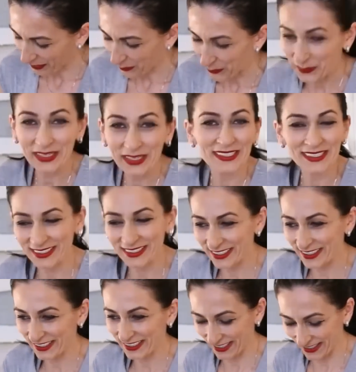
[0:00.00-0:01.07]
mixed
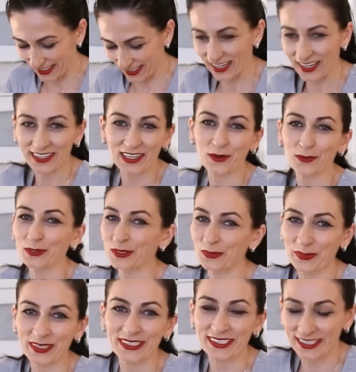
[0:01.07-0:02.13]
earlier. Arka was
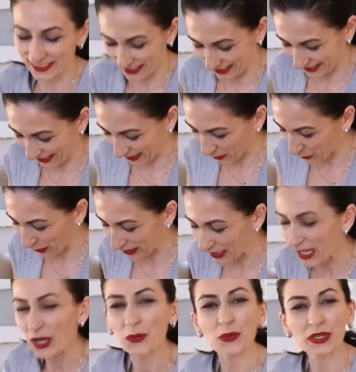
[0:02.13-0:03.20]
mixing this egg white.
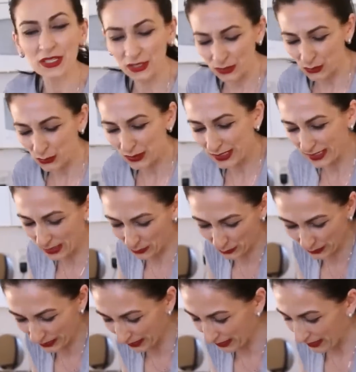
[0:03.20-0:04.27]
We need to
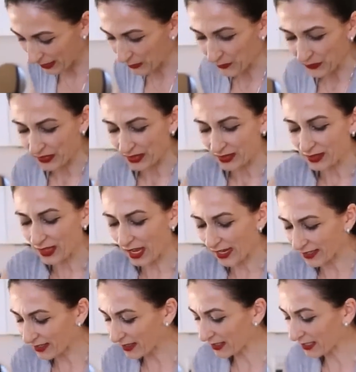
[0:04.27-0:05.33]
simply
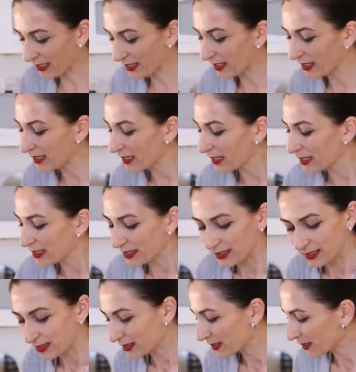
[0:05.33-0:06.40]
lightly
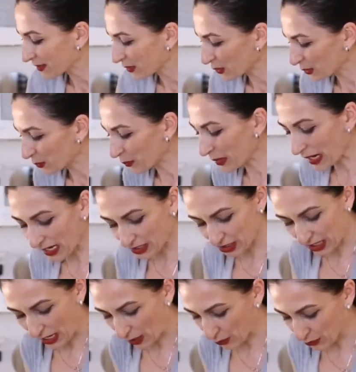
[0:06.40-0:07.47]
brush
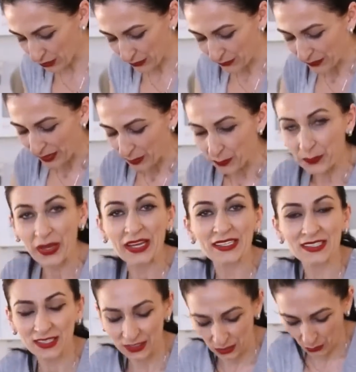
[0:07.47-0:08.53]
our
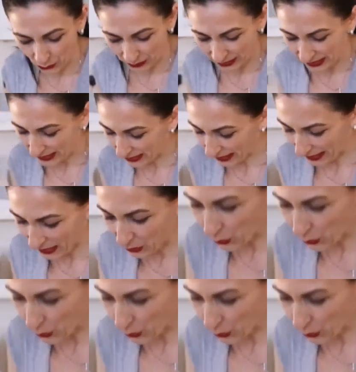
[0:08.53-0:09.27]
pastry dough with that egg